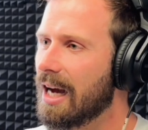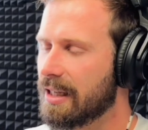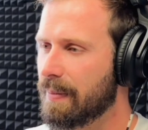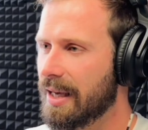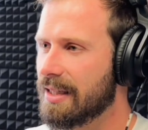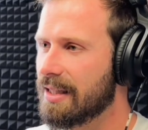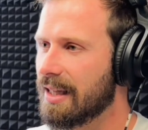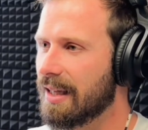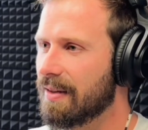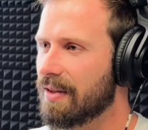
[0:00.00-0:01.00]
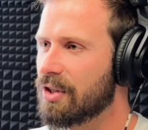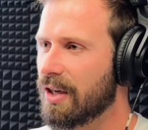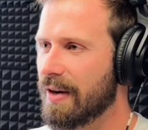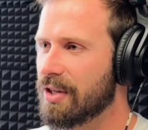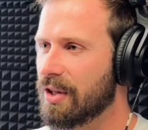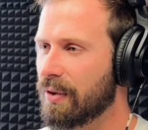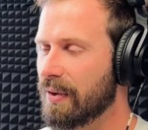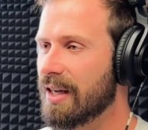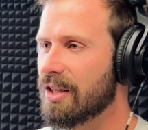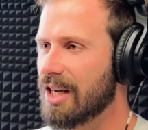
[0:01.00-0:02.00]
compared to the Generation
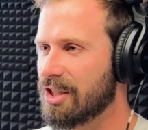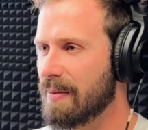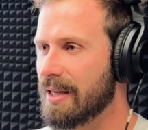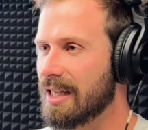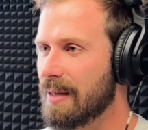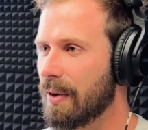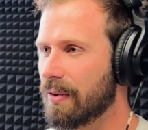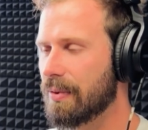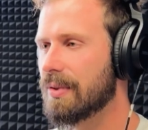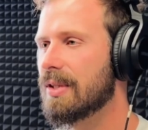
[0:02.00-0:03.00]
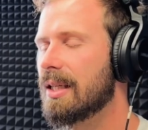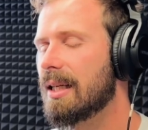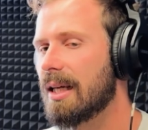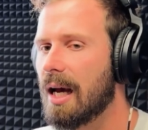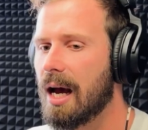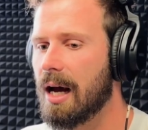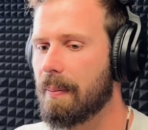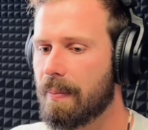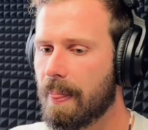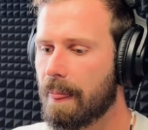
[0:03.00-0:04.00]
3 ChatGPT models.
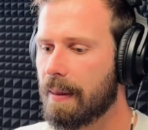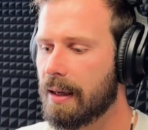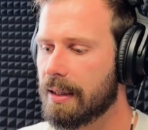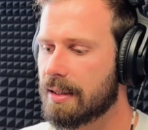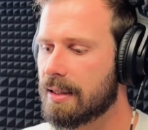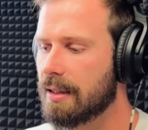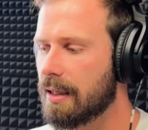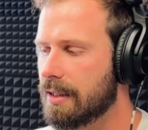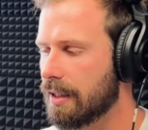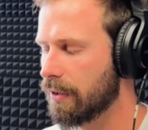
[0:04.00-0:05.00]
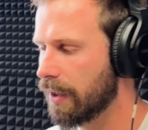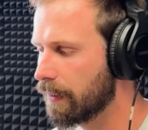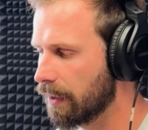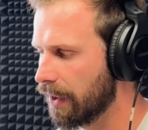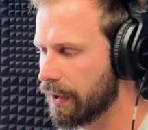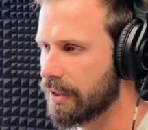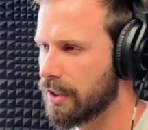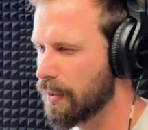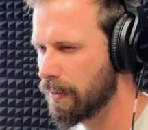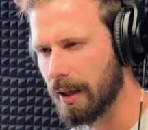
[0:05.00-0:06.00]
It's incredible. I think it's
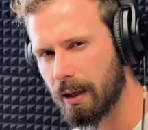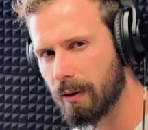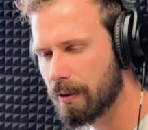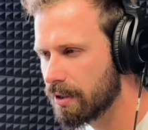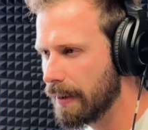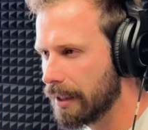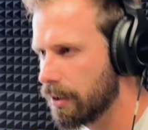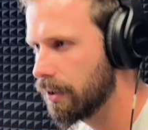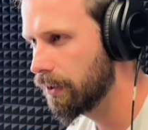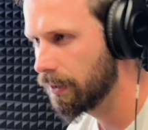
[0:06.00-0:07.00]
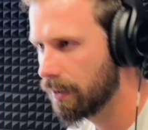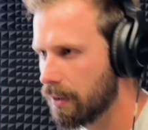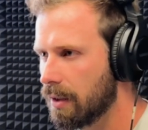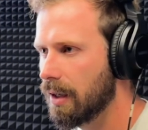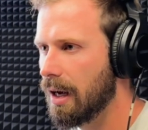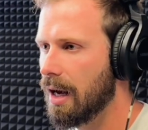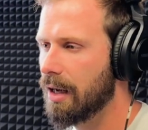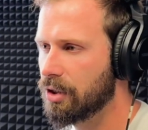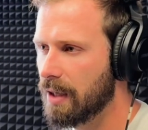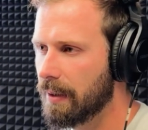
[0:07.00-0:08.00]
3 orders of magnitude
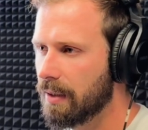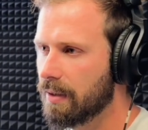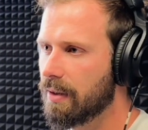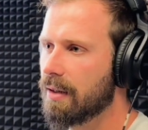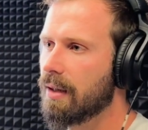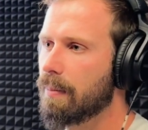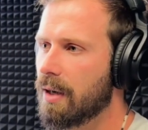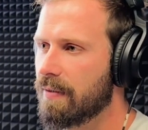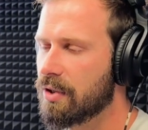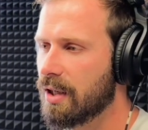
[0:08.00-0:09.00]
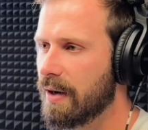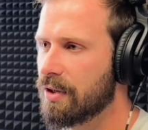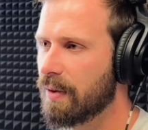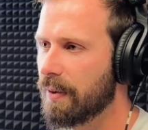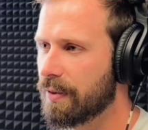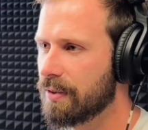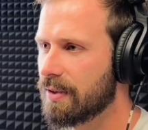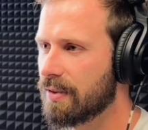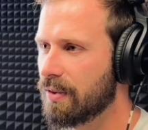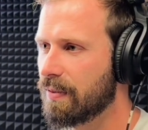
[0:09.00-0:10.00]
cheaper than the previous generation of models,
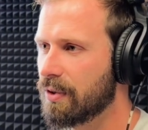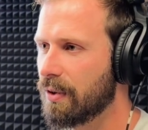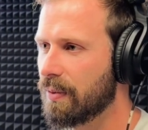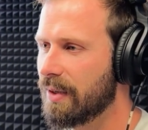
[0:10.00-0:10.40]
sort of token